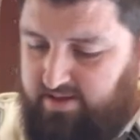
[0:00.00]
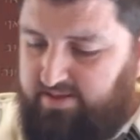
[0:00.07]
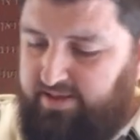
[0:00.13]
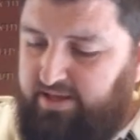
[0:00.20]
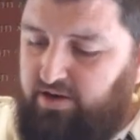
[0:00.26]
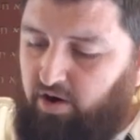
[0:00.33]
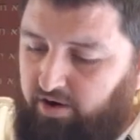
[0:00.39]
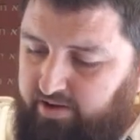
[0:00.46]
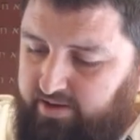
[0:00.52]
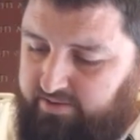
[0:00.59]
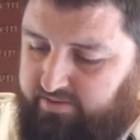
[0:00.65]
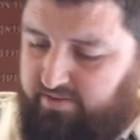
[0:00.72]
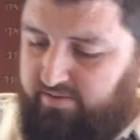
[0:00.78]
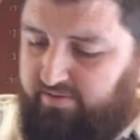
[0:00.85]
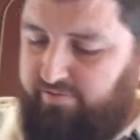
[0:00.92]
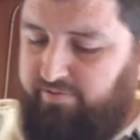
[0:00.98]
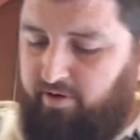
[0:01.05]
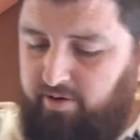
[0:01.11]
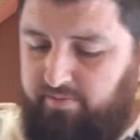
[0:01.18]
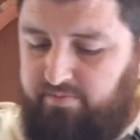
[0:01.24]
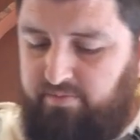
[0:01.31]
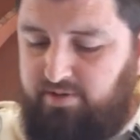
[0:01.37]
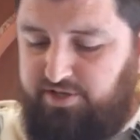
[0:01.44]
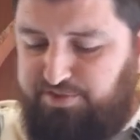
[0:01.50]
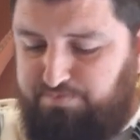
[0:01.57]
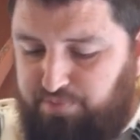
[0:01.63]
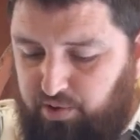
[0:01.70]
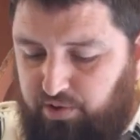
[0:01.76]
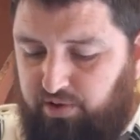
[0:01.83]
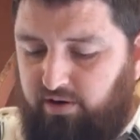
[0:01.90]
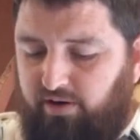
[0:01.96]
he got it from this
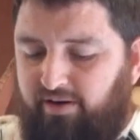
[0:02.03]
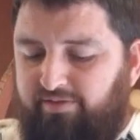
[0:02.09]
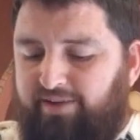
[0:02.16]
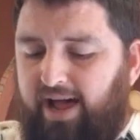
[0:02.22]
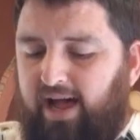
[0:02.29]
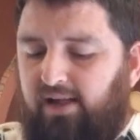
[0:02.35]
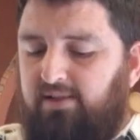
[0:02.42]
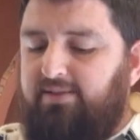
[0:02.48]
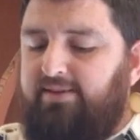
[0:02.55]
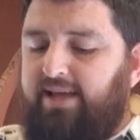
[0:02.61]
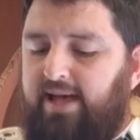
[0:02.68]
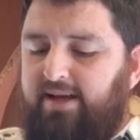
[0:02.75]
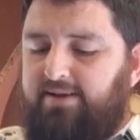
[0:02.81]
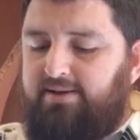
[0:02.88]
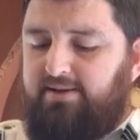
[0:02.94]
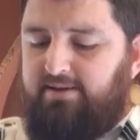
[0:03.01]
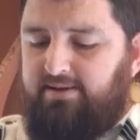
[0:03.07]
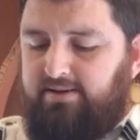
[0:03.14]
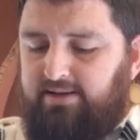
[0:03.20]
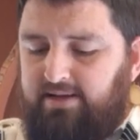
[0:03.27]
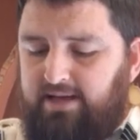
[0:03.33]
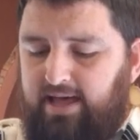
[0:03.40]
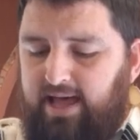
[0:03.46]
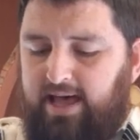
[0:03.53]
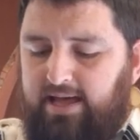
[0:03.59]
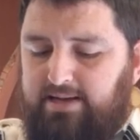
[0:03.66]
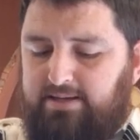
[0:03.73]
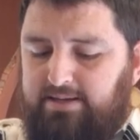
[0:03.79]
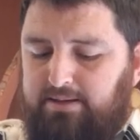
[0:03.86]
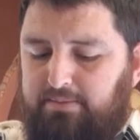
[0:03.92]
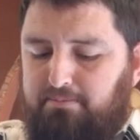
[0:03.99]
book of Eldad
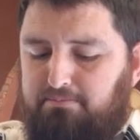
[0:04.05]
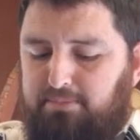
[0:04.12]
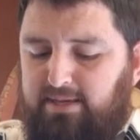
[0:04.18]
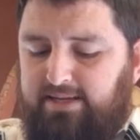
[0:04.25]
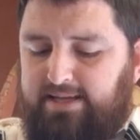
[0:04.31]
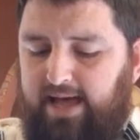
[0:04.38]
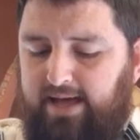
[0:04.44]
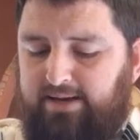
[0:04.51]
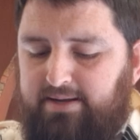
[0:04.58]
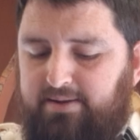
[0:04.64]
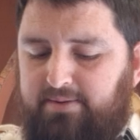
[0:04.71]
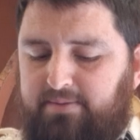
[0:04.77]
and Medad.